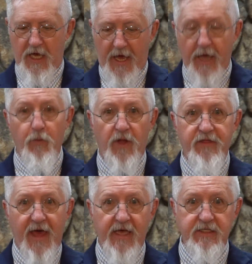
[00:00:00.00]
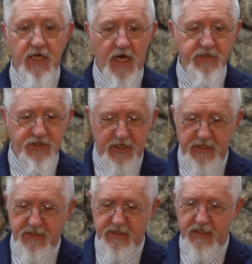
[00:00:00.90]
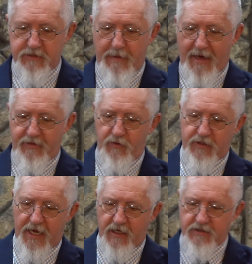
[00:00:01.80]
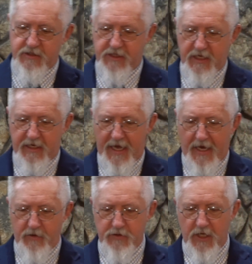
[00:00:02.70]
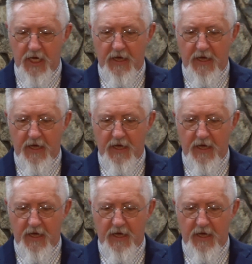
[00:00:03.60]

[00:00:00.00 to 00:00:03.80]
And when they saw Jesus, as Matthew tells us the account,